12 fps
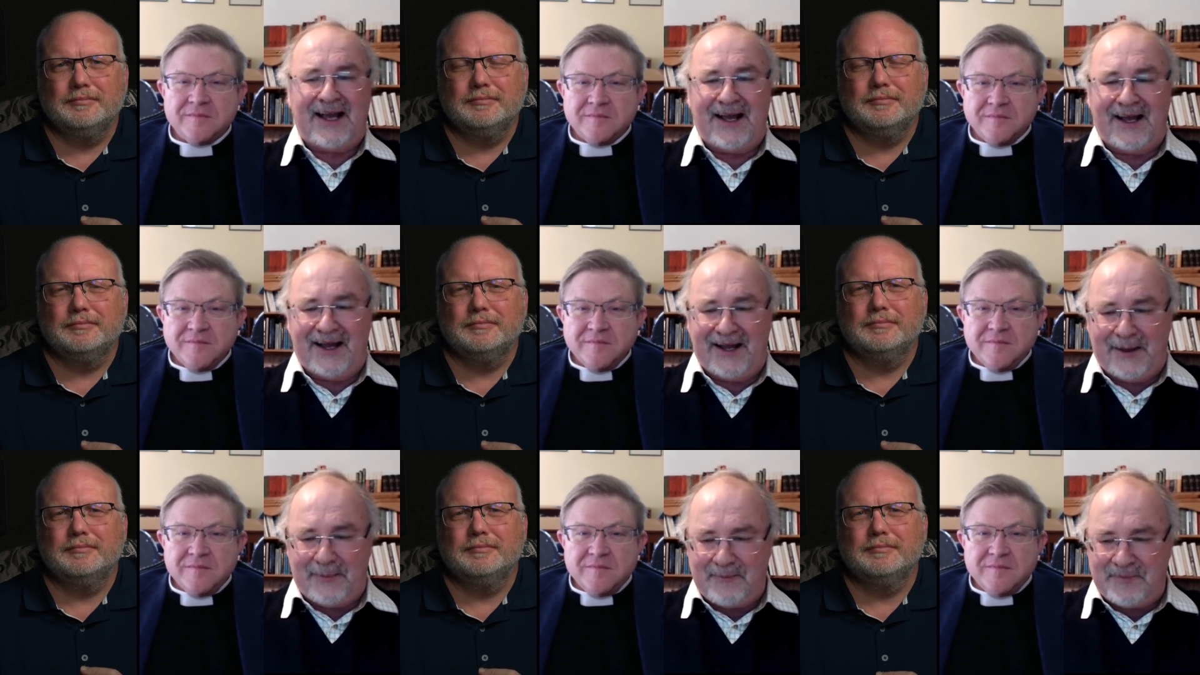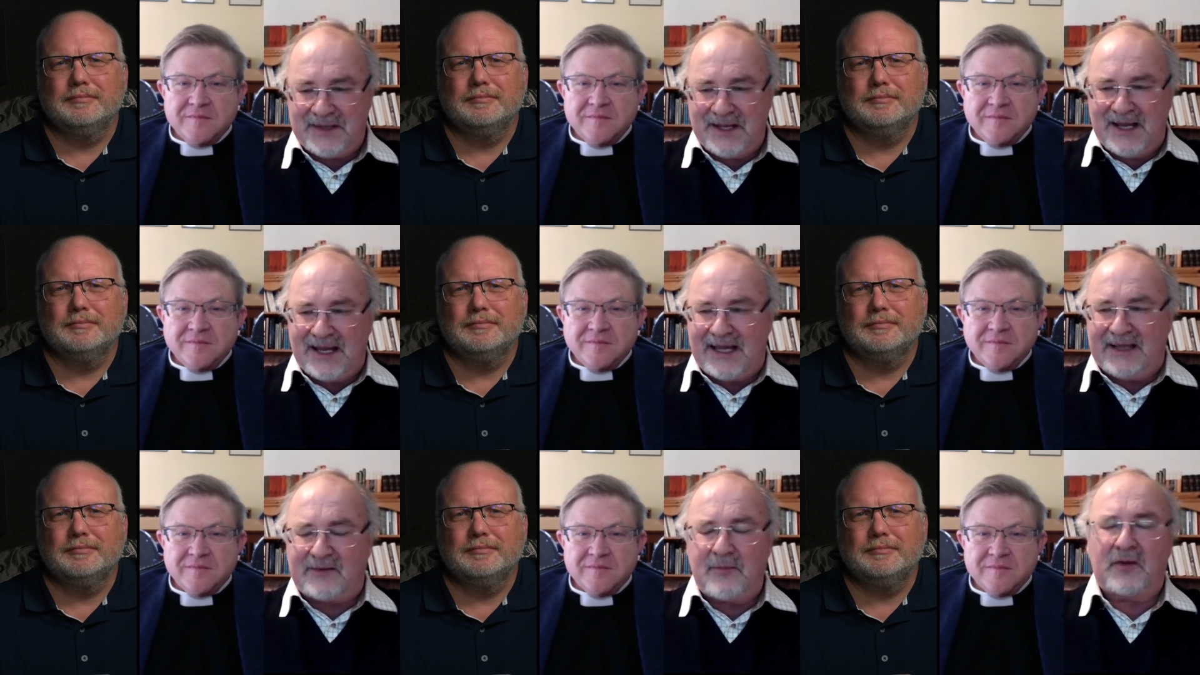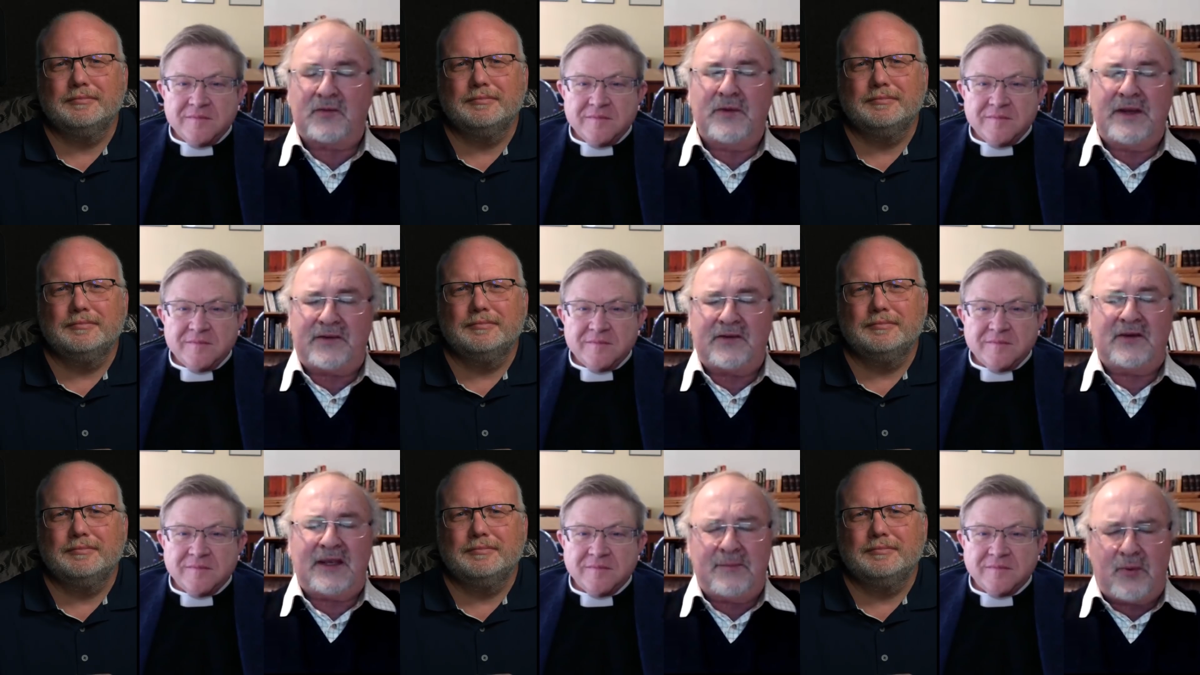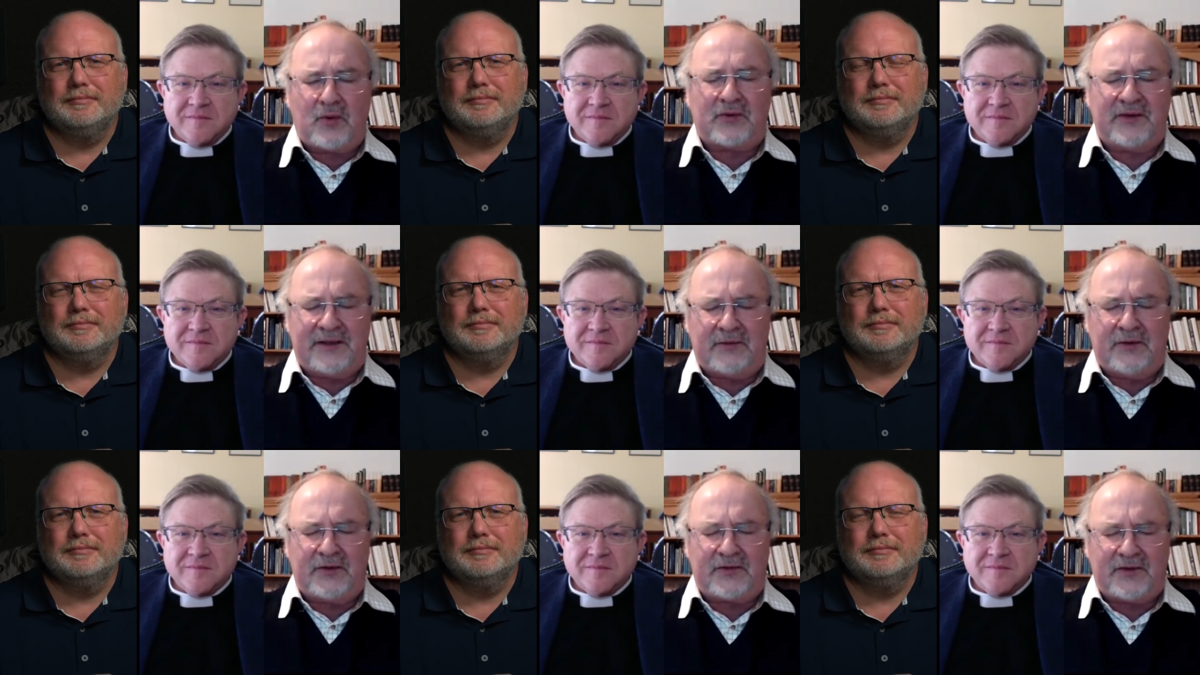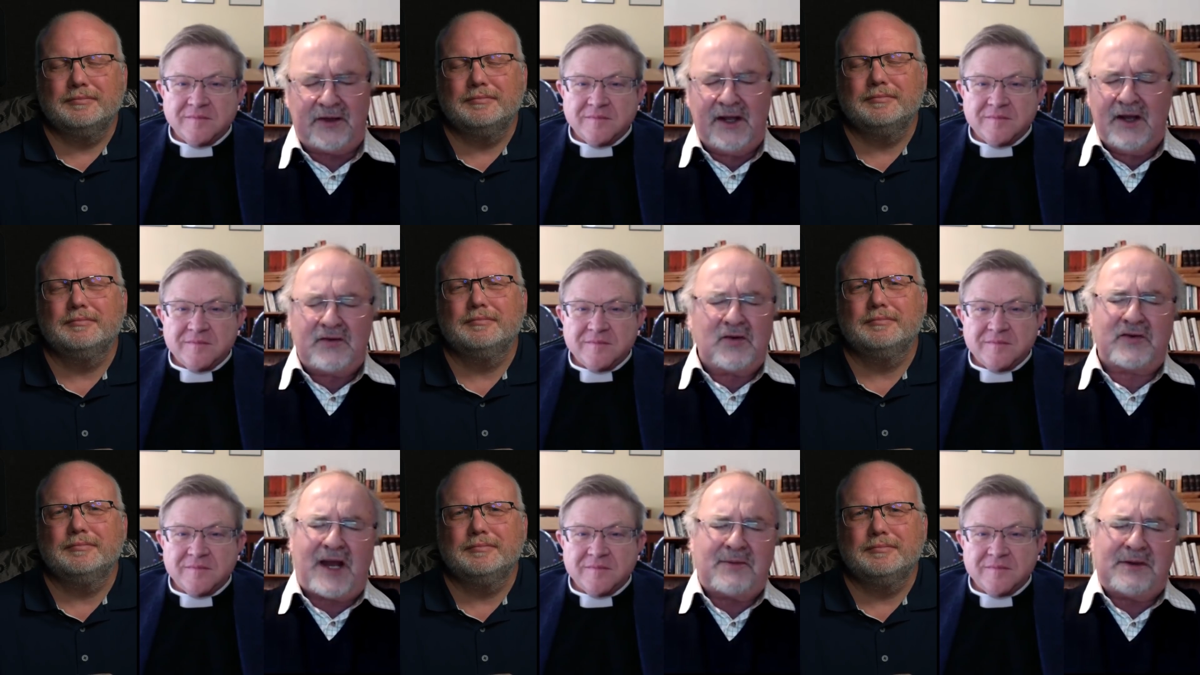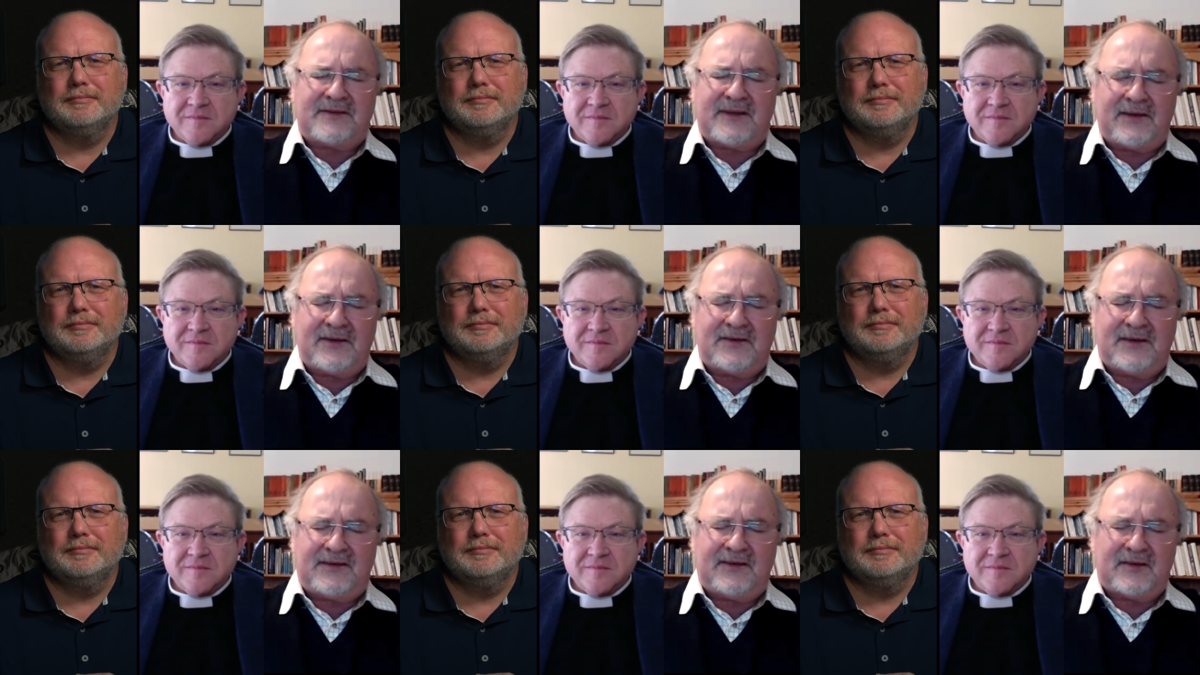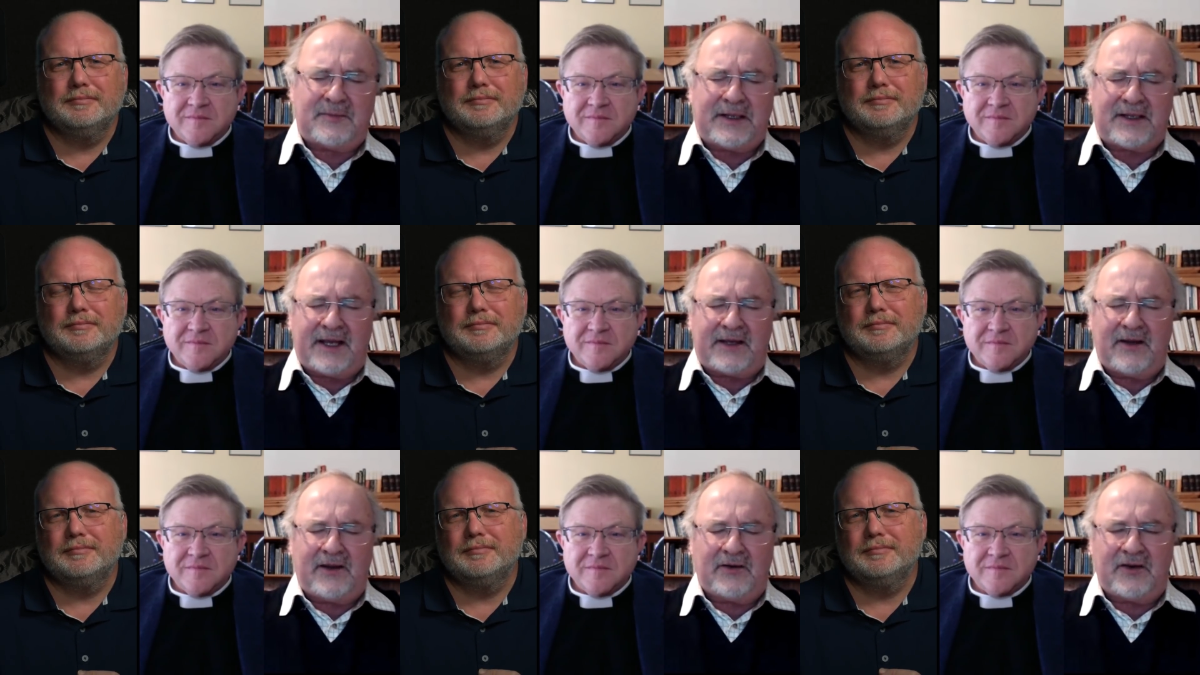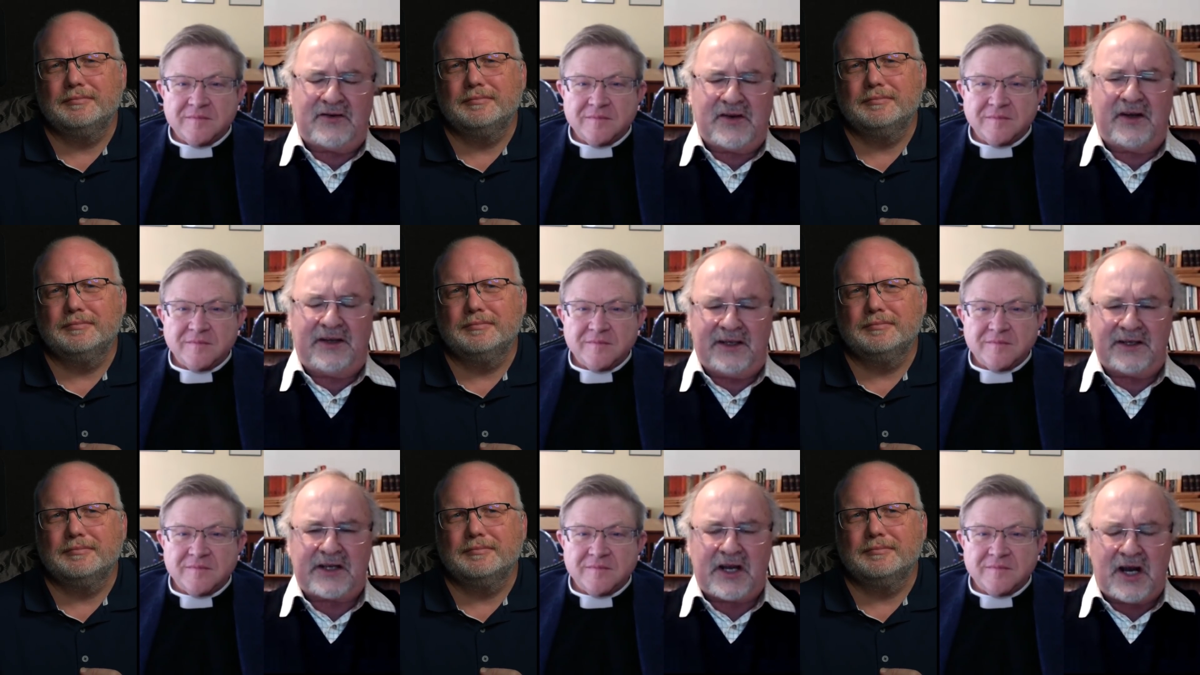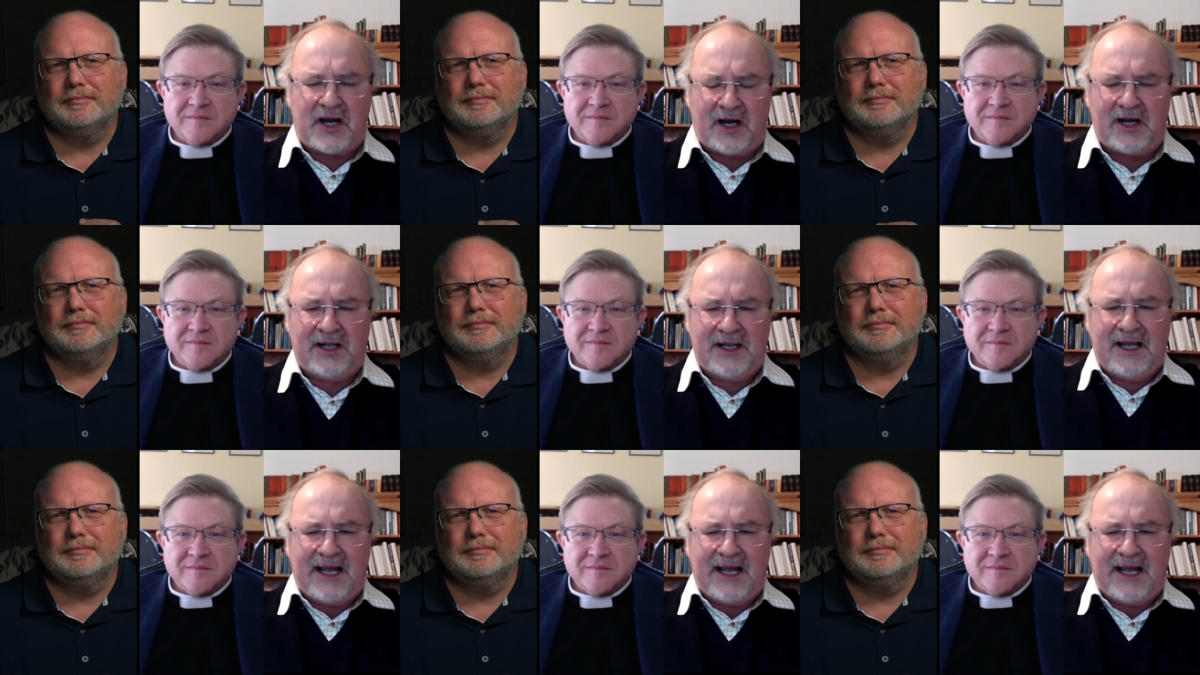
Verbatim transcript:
Speaker 1: Um, It's the most recent important evolution. George, I would say that this is a bit like going on a journey in a car,